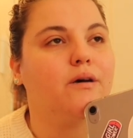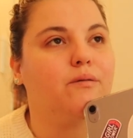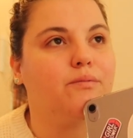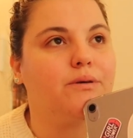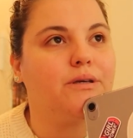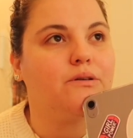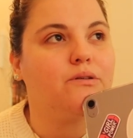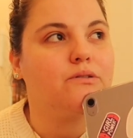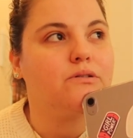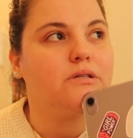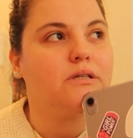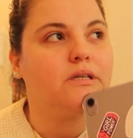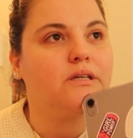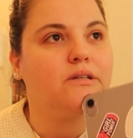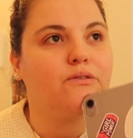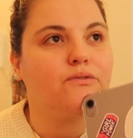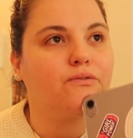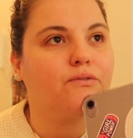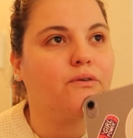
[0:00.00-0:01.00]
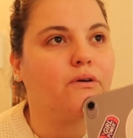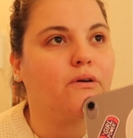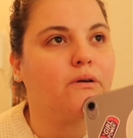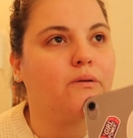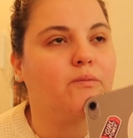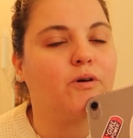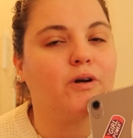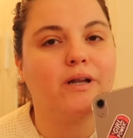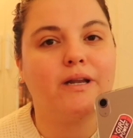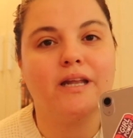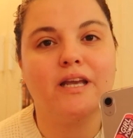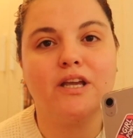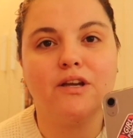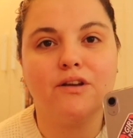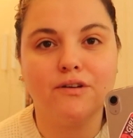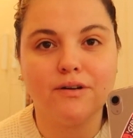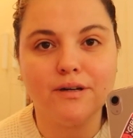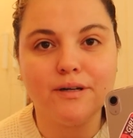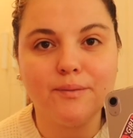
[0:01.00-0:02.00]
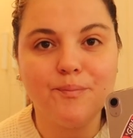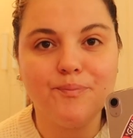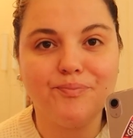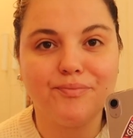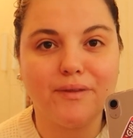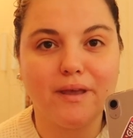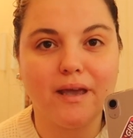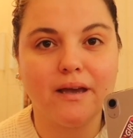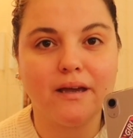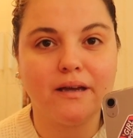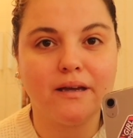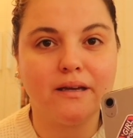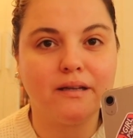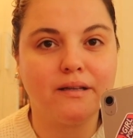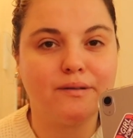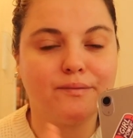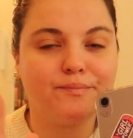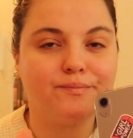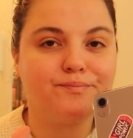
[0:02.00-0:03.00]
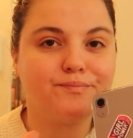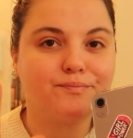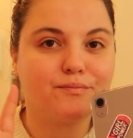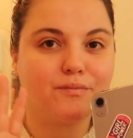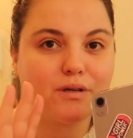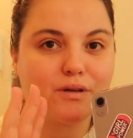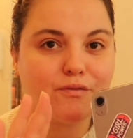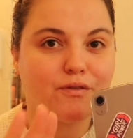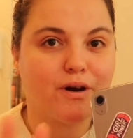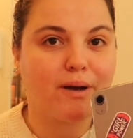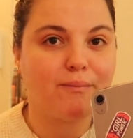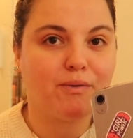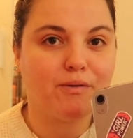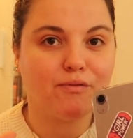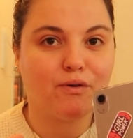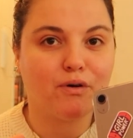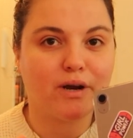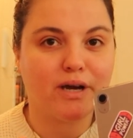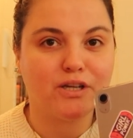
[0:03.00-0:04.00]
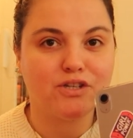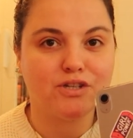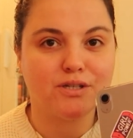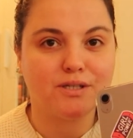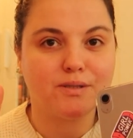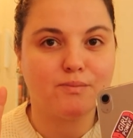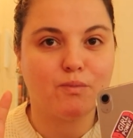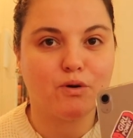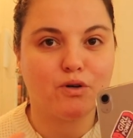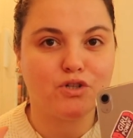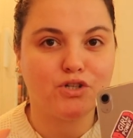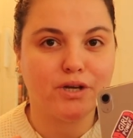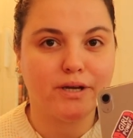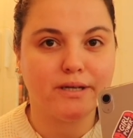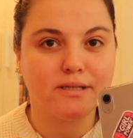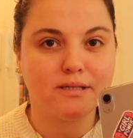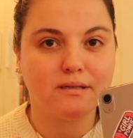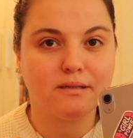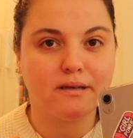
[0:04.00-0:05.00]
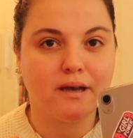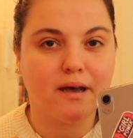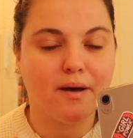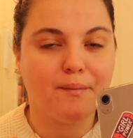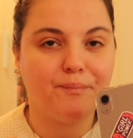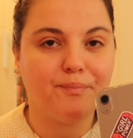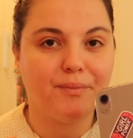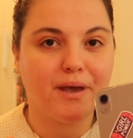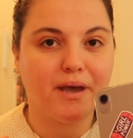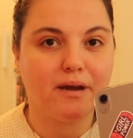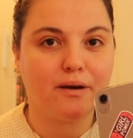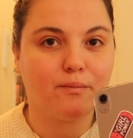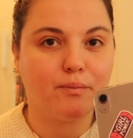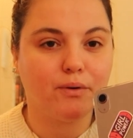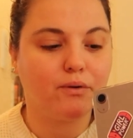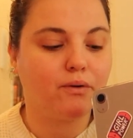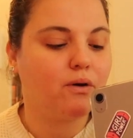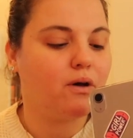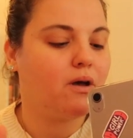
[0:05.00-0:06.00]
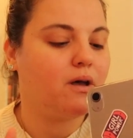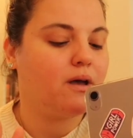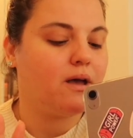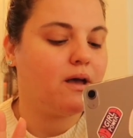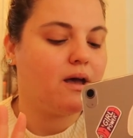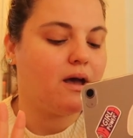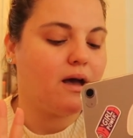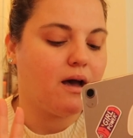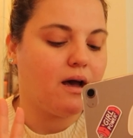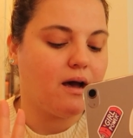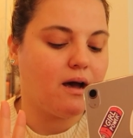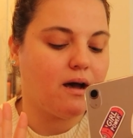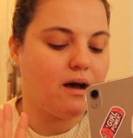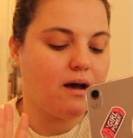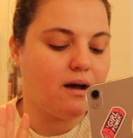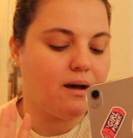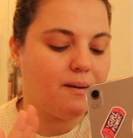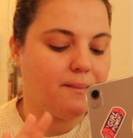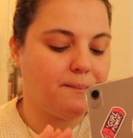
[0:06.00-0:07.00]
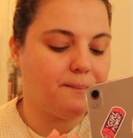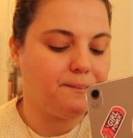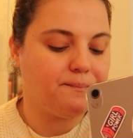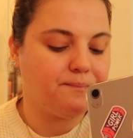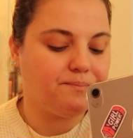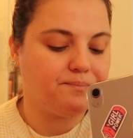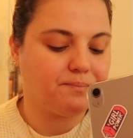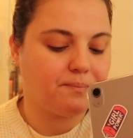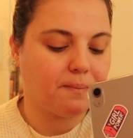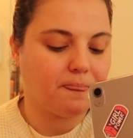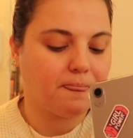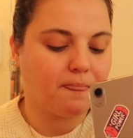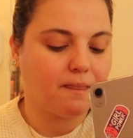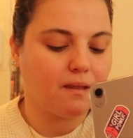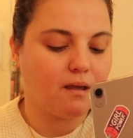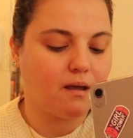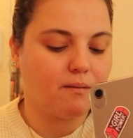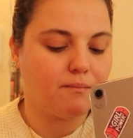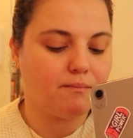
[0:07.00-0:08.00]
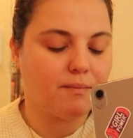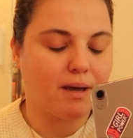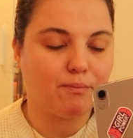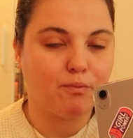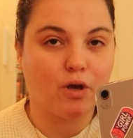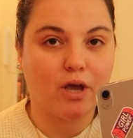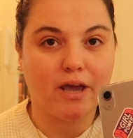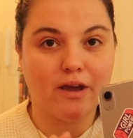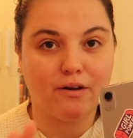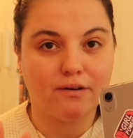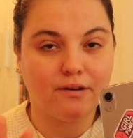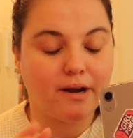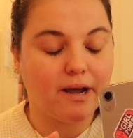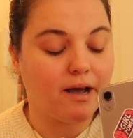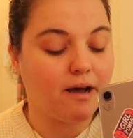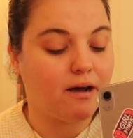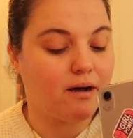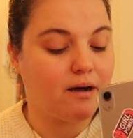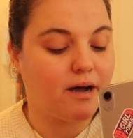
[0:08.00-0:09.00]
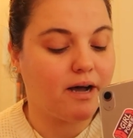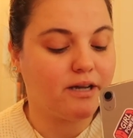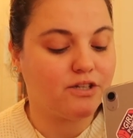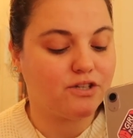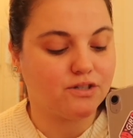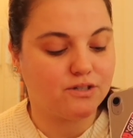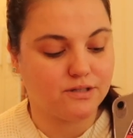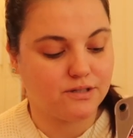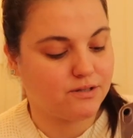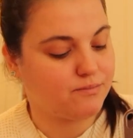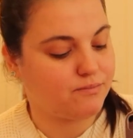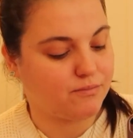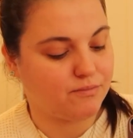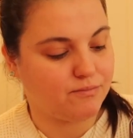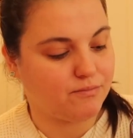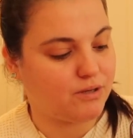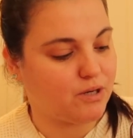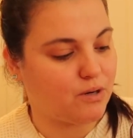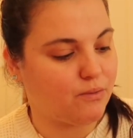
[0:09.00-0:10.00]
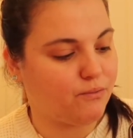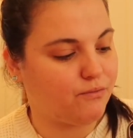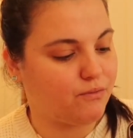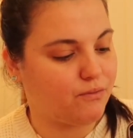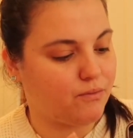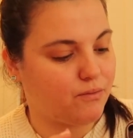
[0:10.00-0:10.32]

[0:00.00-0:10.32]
been using it for more than a year, and right before I just purchased the AirBook MacBook Air, I just, you know,